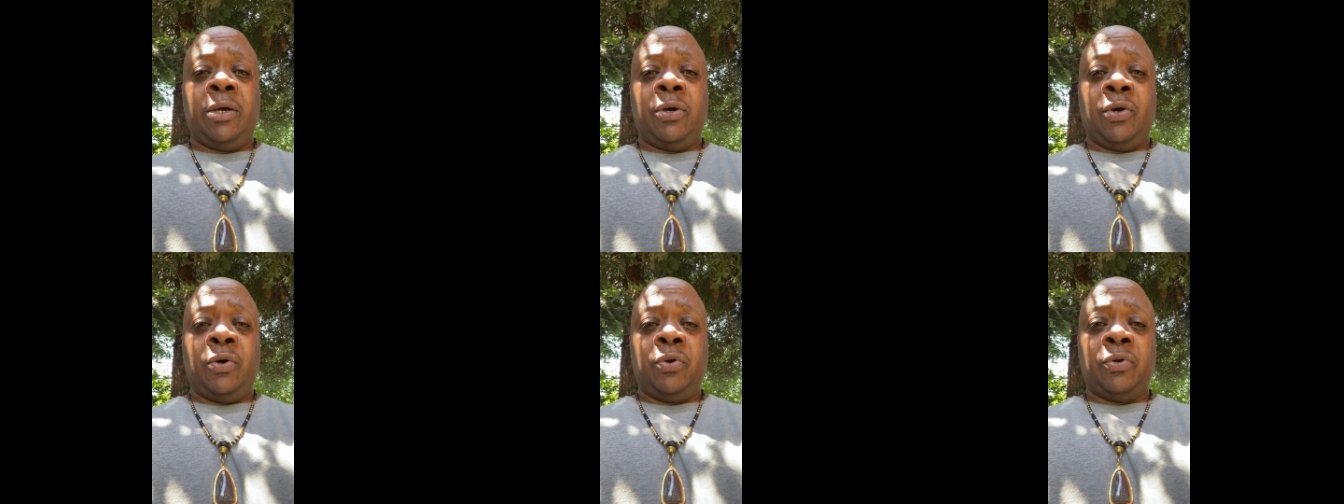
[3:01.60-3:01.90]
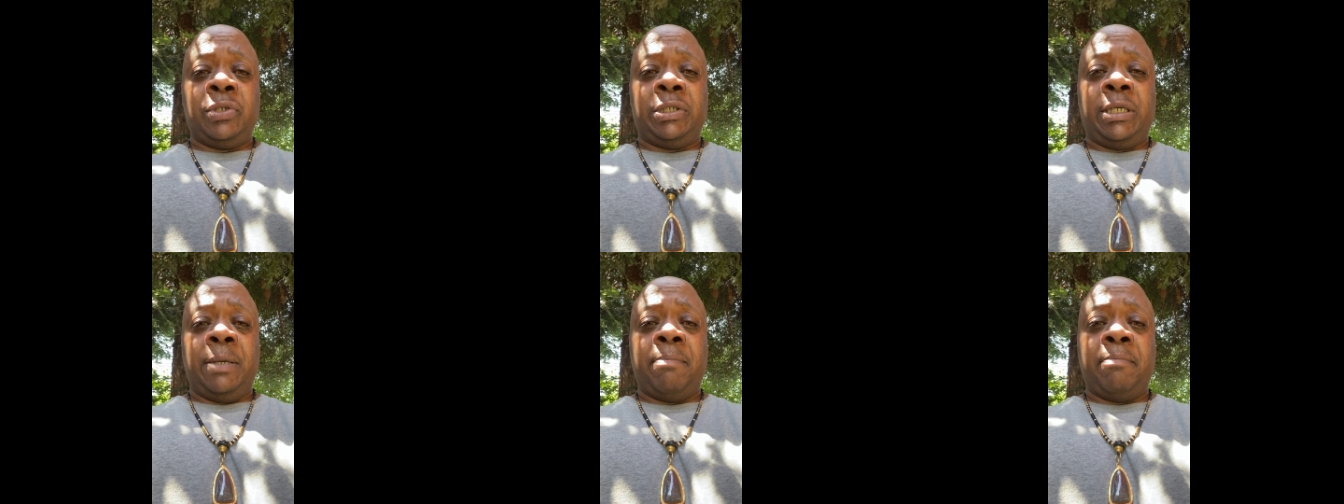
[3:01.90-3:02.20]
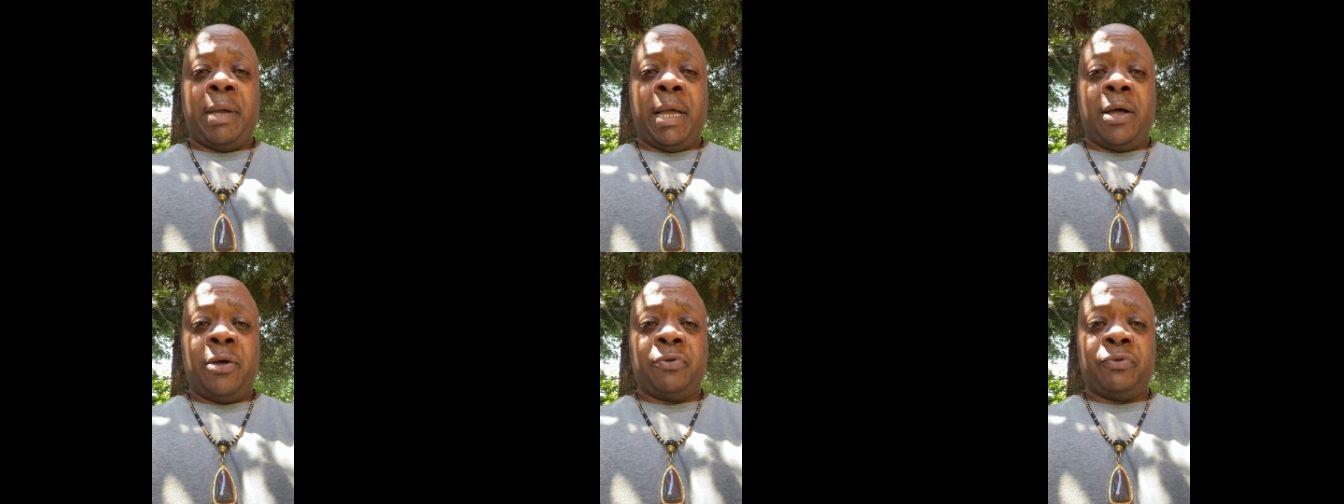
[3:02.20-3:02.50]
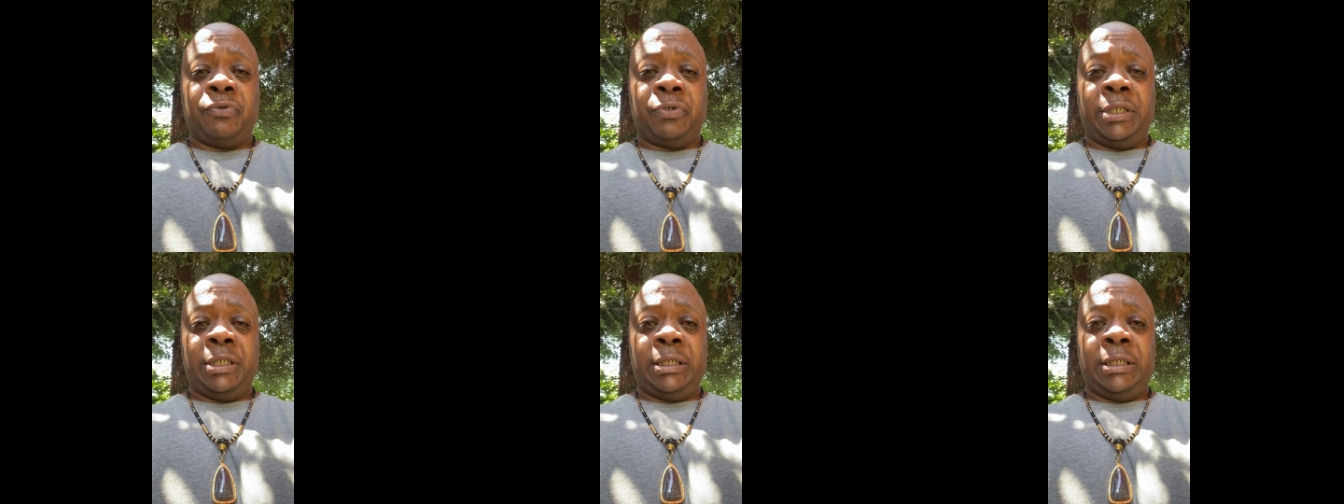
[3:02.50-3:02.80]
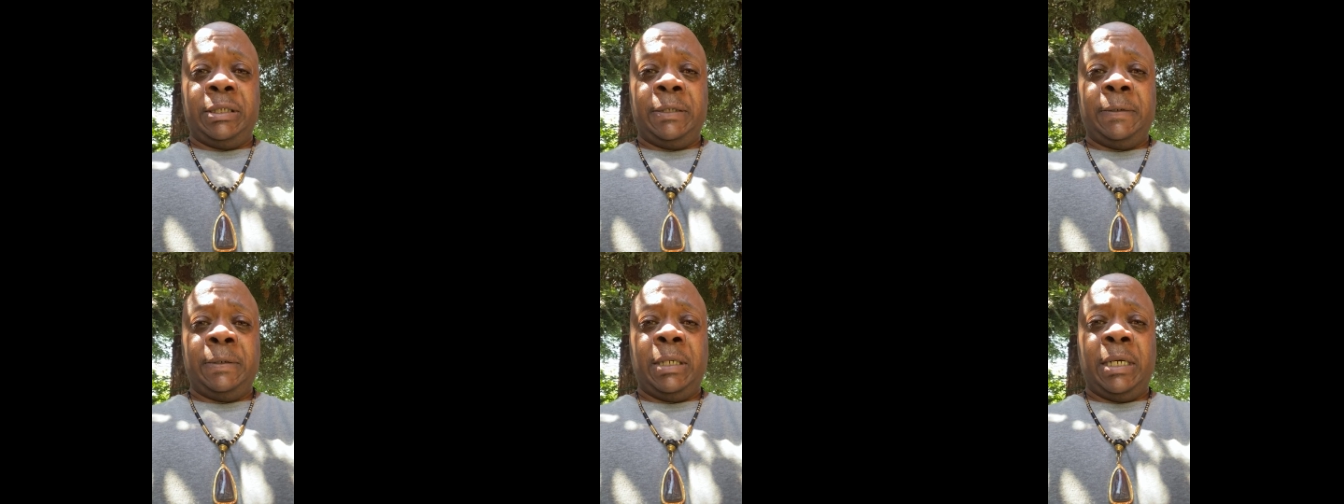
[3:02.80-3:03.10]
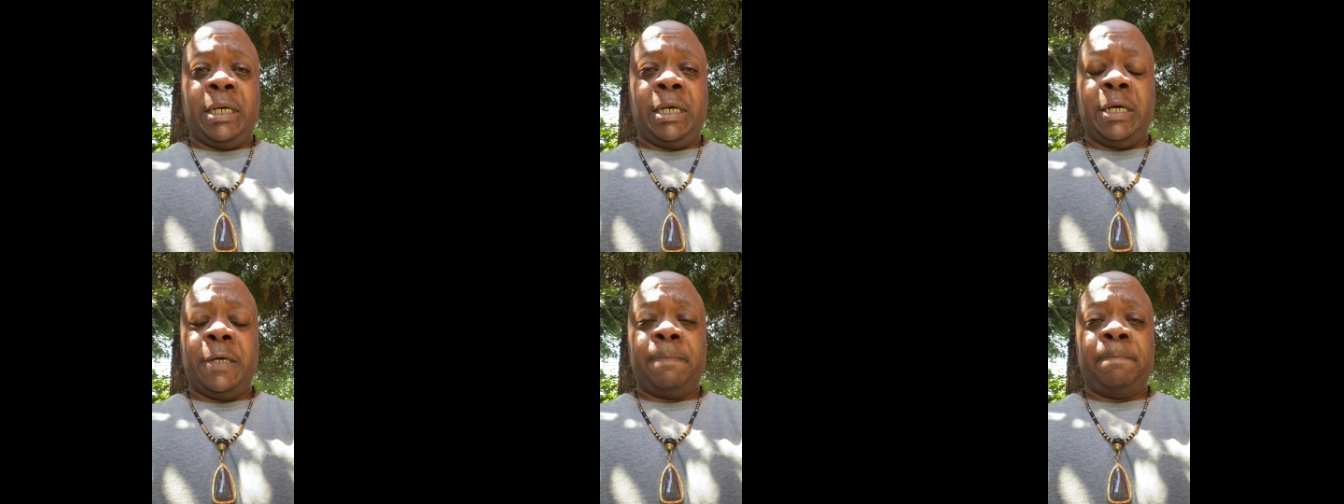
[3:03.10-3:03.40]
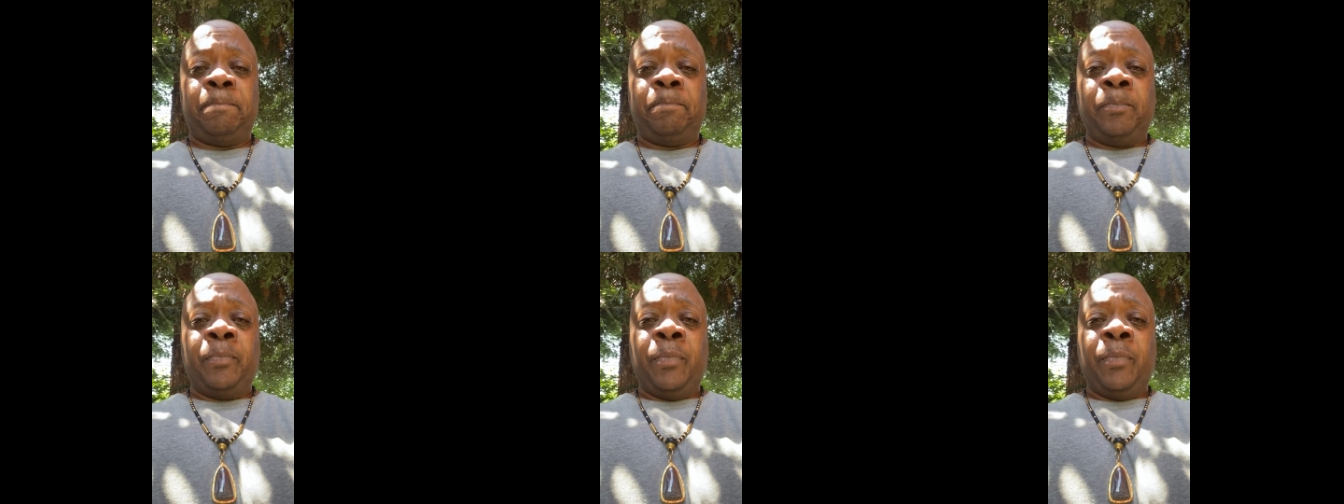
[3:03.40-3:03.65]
goals and boundaries. I'm